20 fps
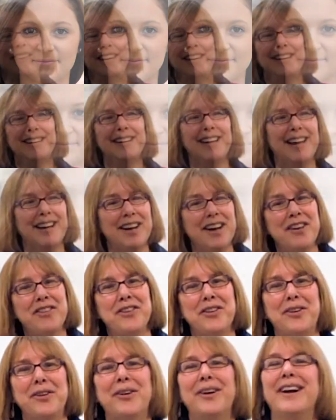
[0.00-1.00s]
And
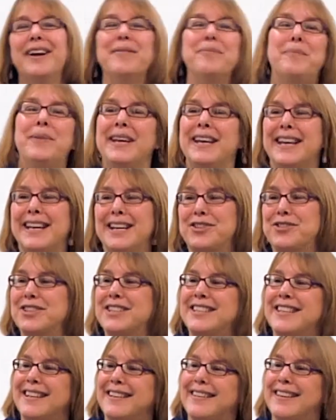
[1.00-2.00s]
another big
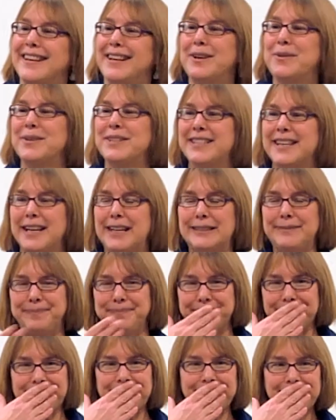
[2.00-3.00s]
interesting thing was that
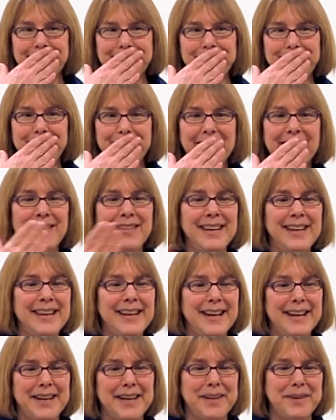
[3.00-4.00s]

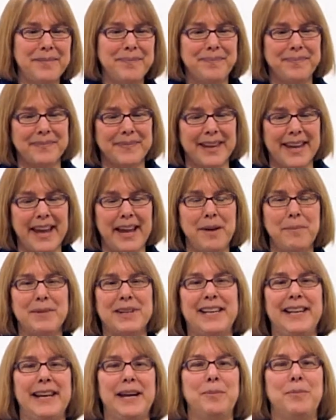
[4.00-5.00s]
the Camp
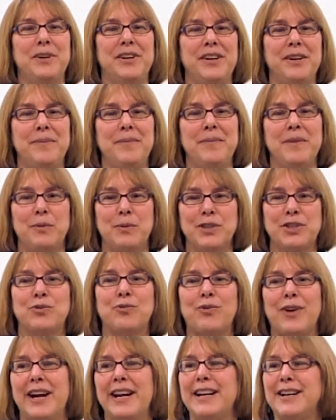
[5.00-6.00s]
Claiborne was
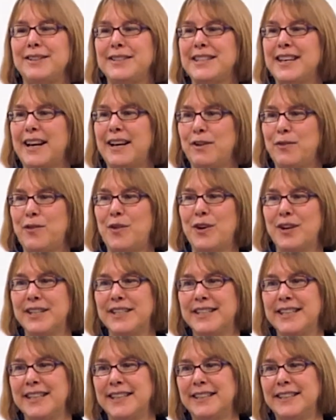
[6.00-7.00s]
right outside of
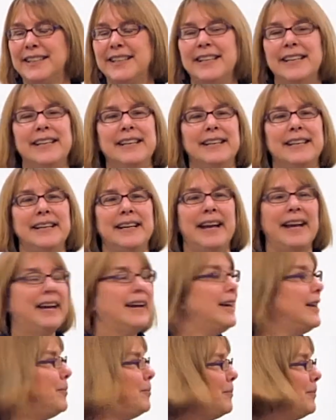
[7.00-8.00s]
Forest Hill,
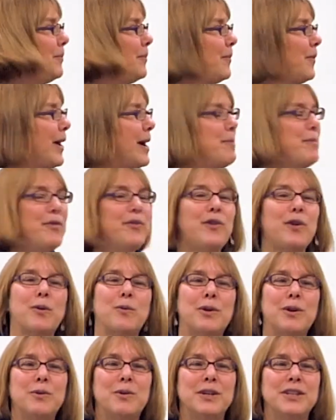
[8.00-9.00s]
and right before
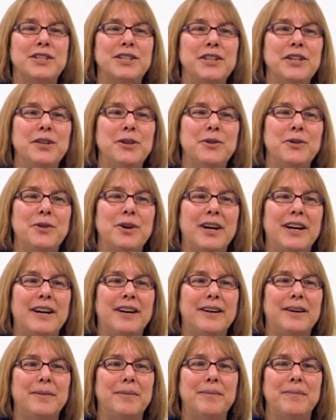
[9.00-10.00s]
World War II,
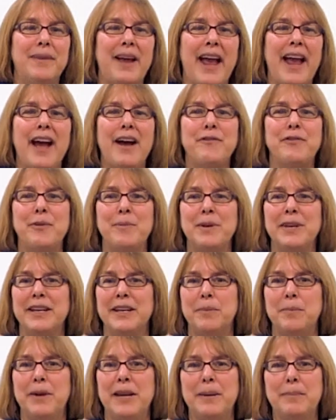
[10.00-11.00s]

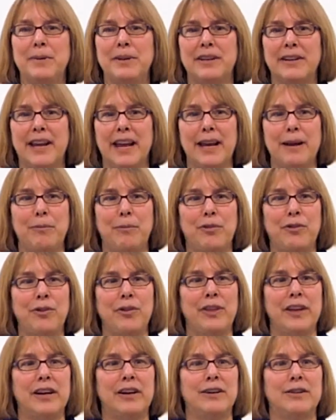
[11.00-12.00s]
500,000 people came
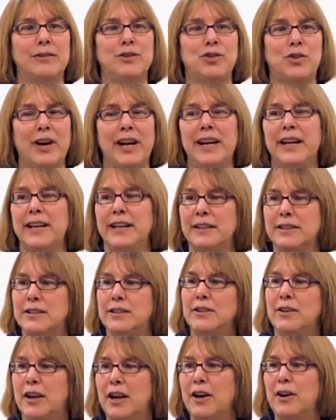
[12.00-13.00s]
through there training
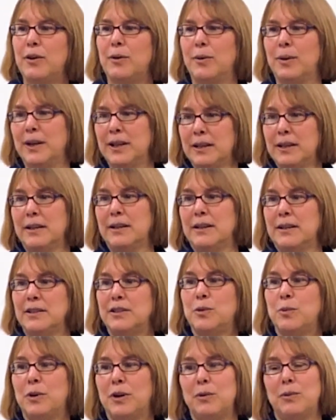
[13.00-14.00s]
to go
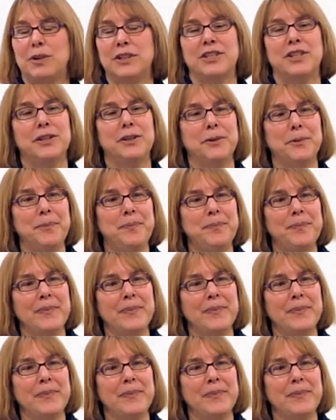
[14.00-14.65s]
to World War II.